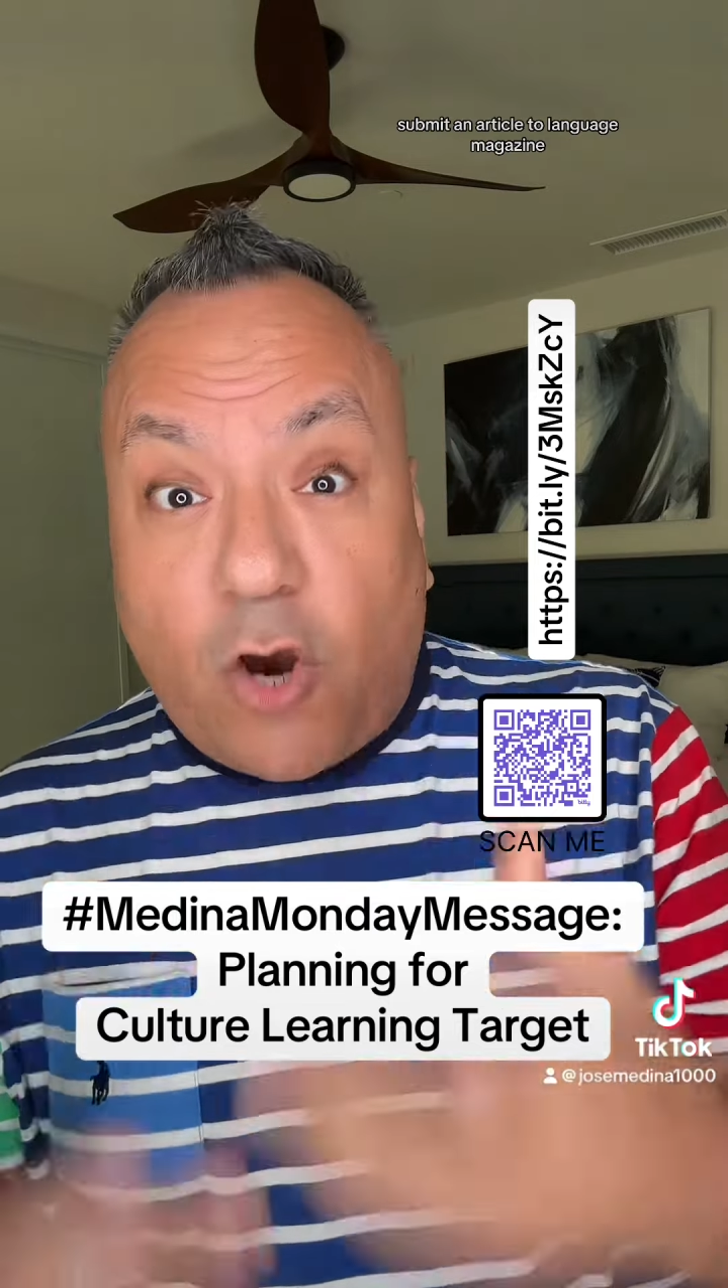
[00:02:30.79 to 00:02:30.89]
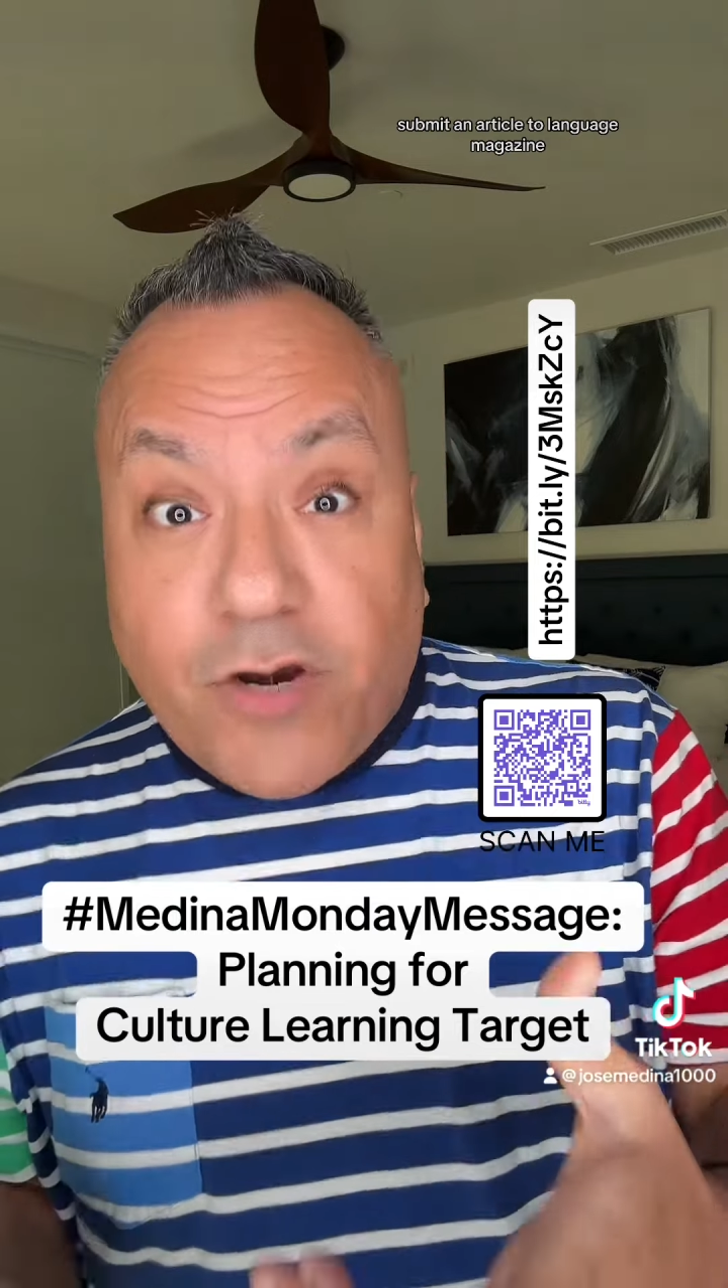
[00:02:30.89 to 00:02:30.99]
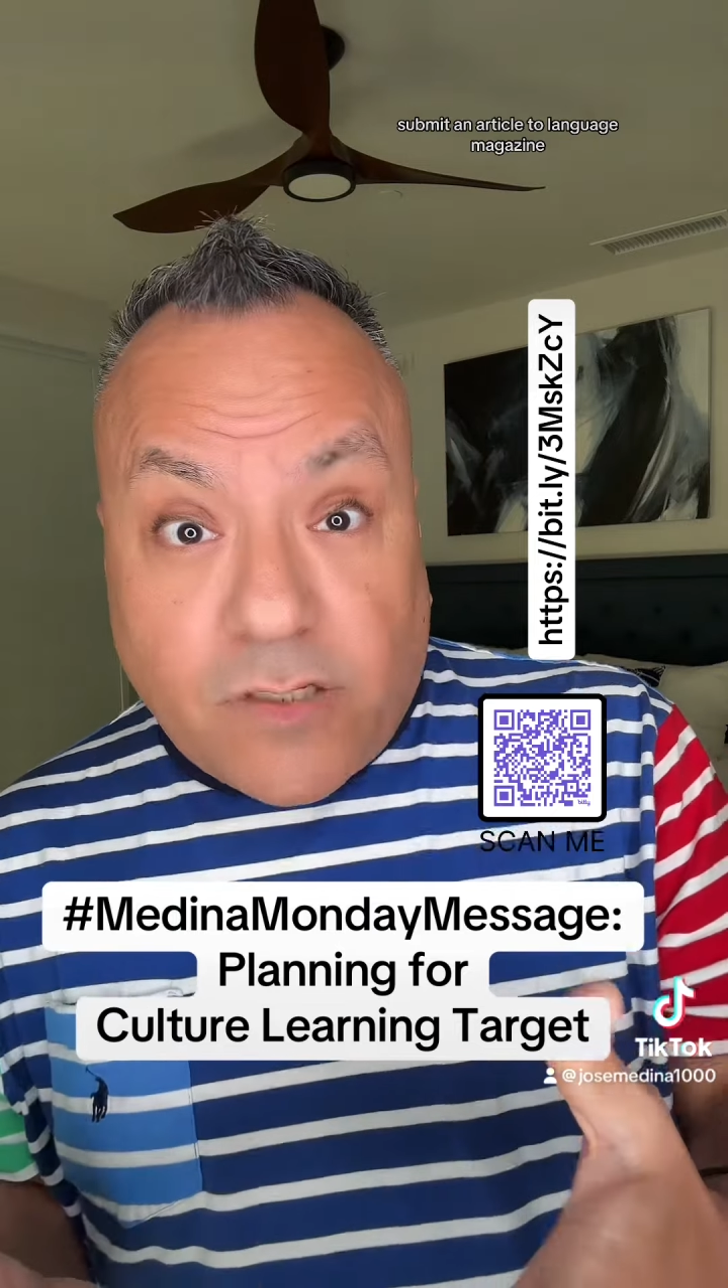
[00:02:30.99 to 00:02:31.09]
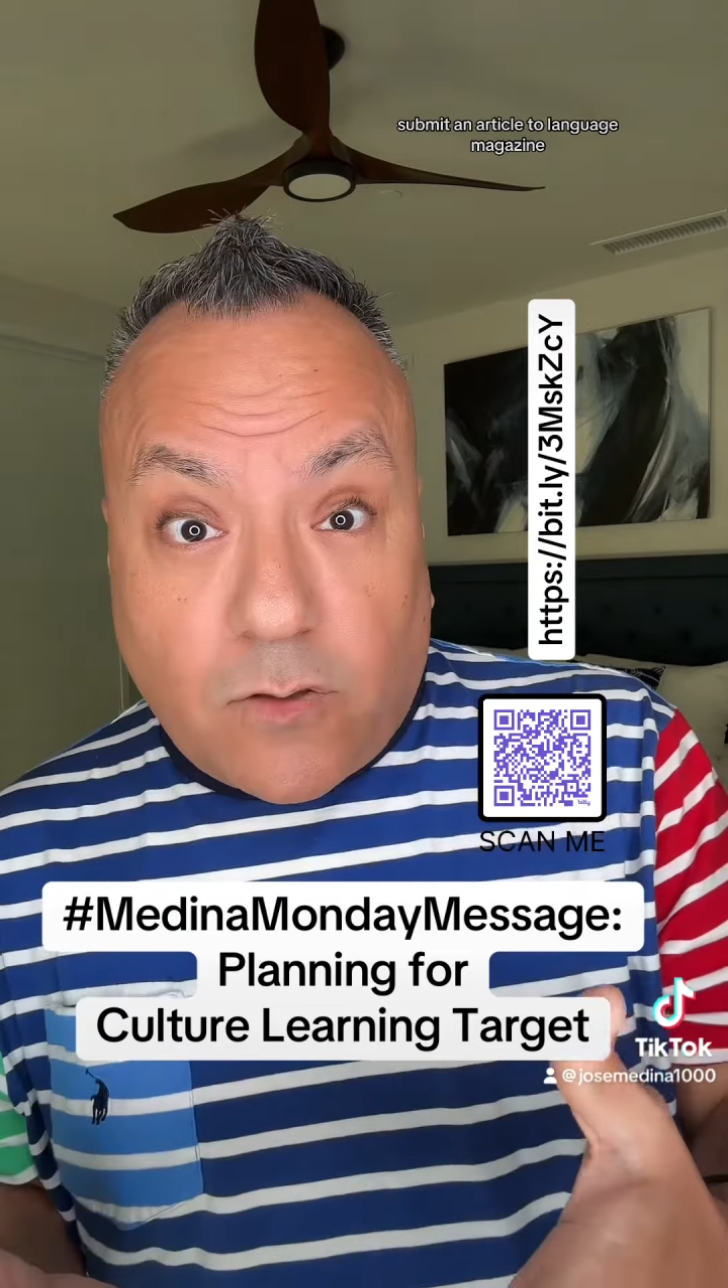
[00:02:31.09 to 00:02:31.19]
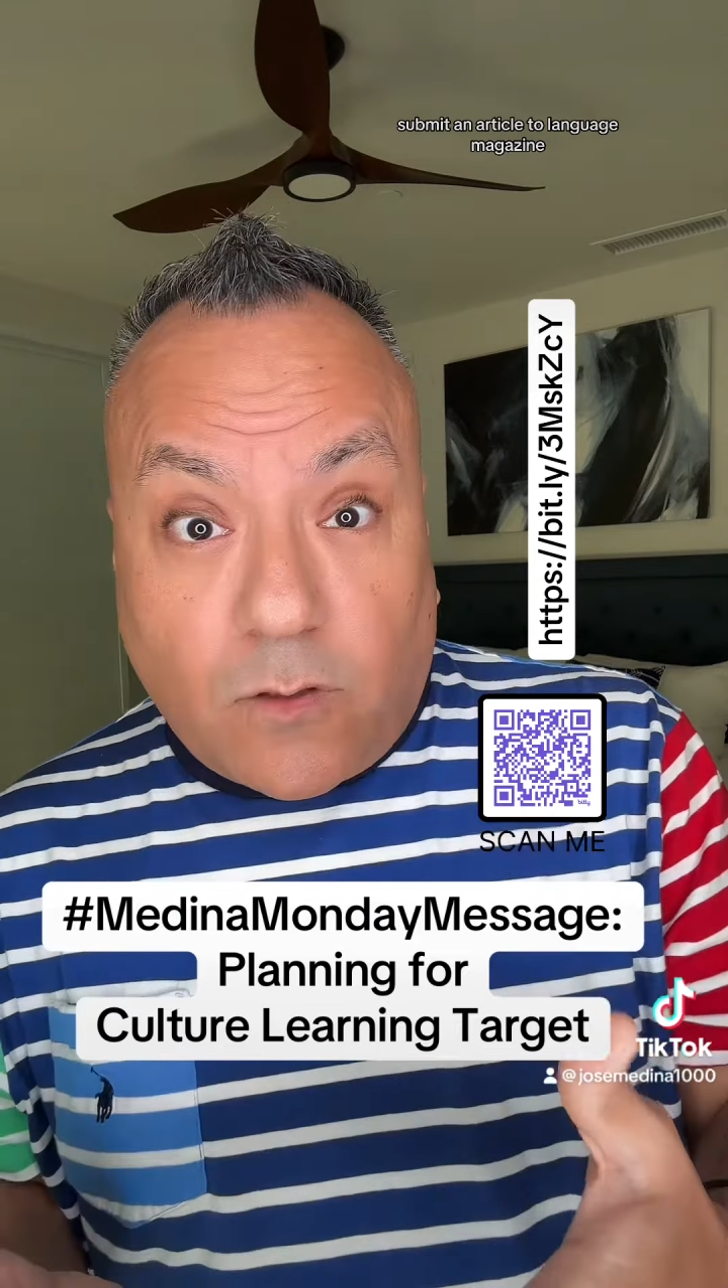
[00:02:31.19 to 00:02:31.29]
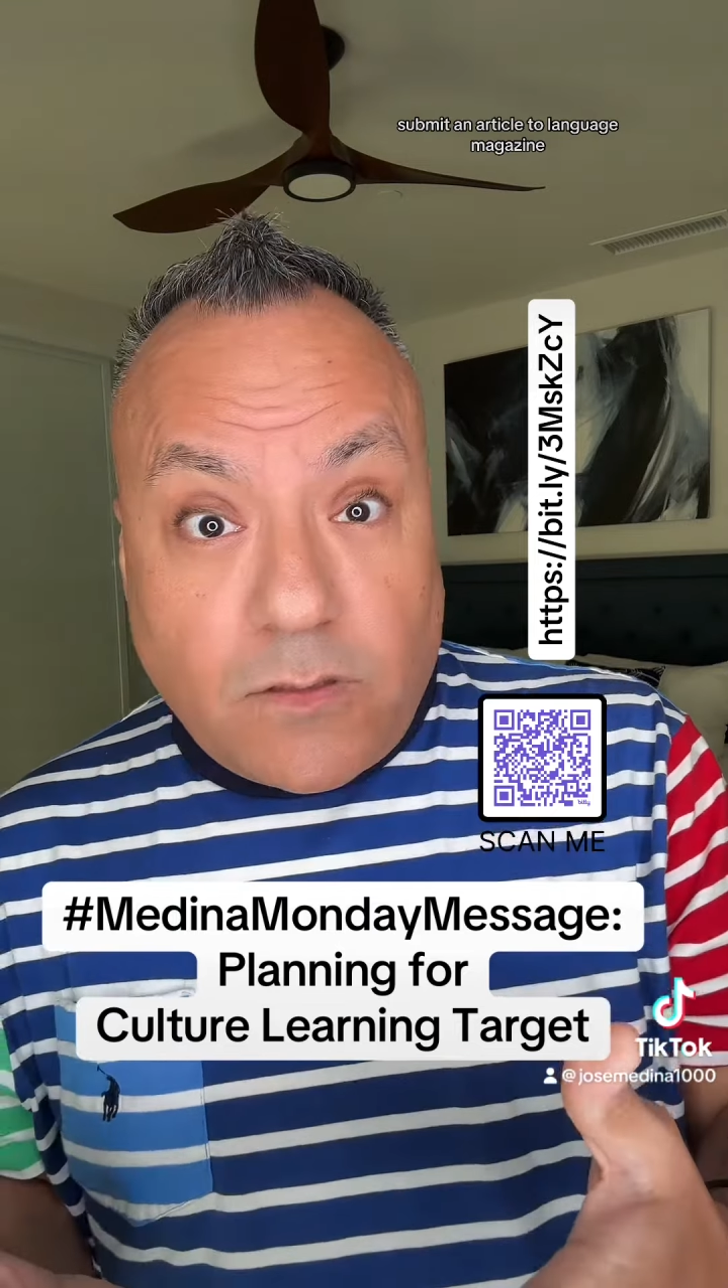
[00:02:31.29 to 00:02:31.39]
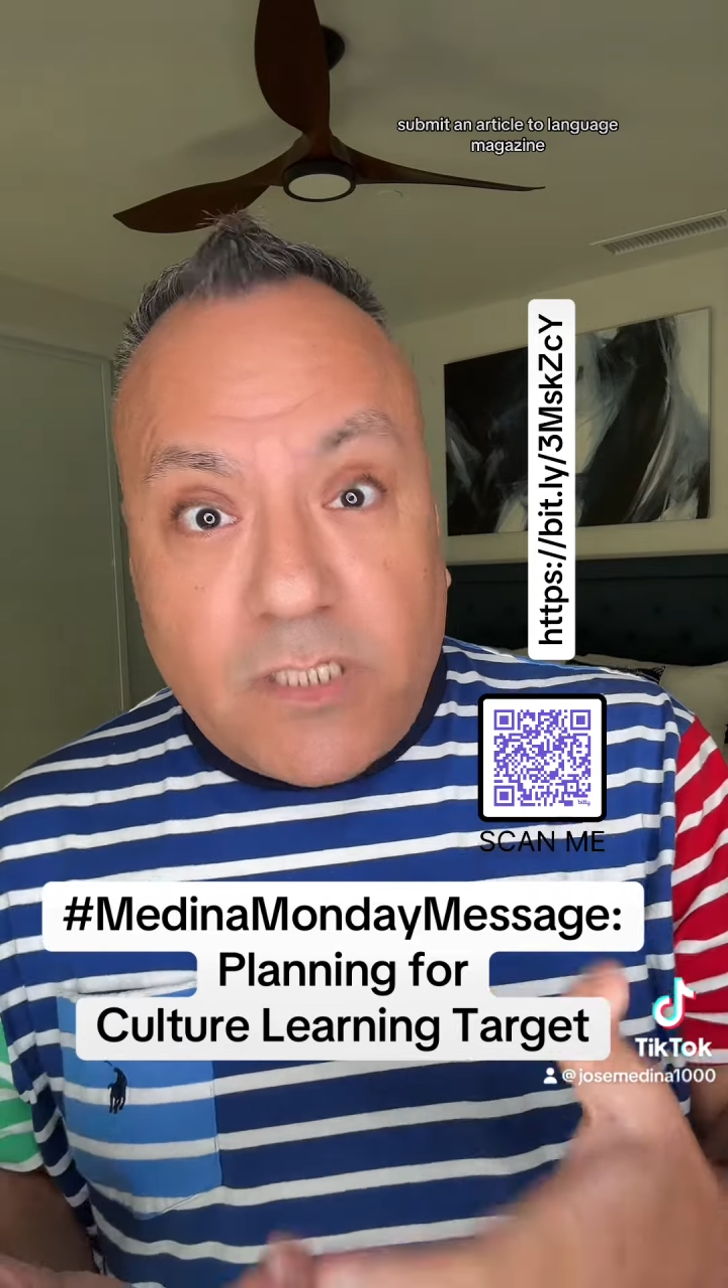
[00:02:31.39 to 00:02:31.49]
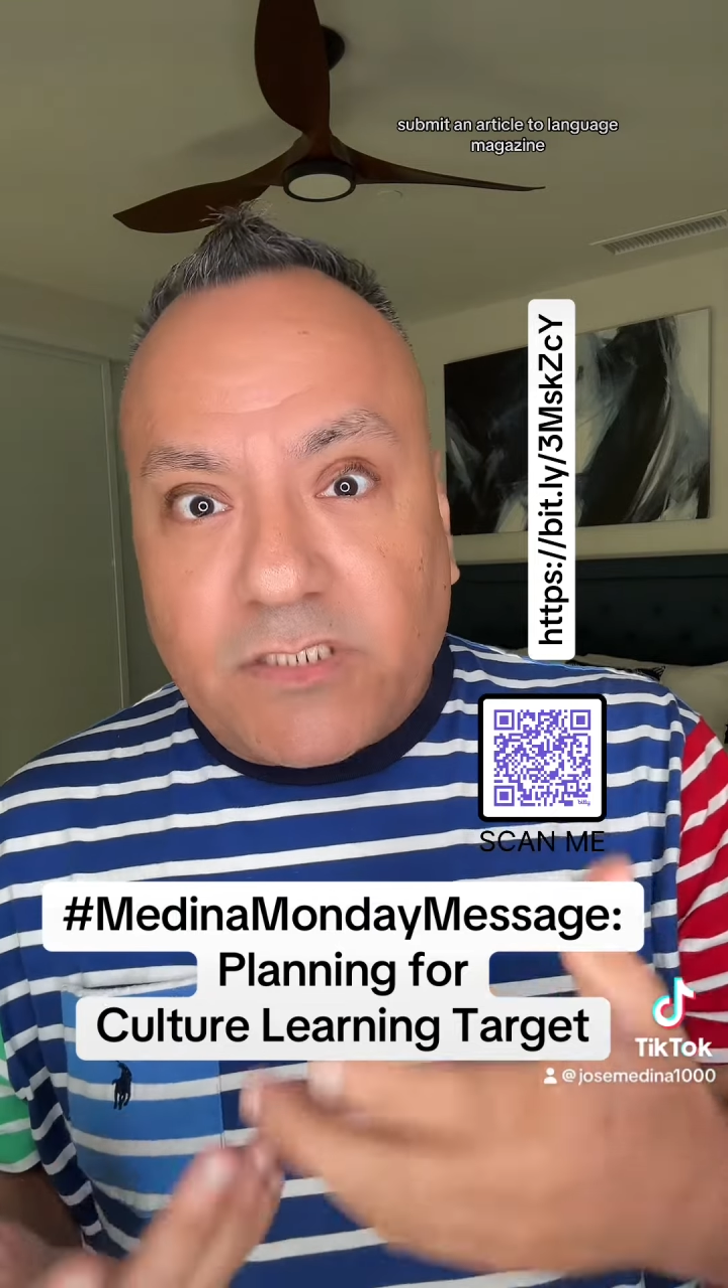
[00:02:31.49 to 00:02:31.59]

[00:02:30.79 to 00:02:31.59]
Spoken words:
article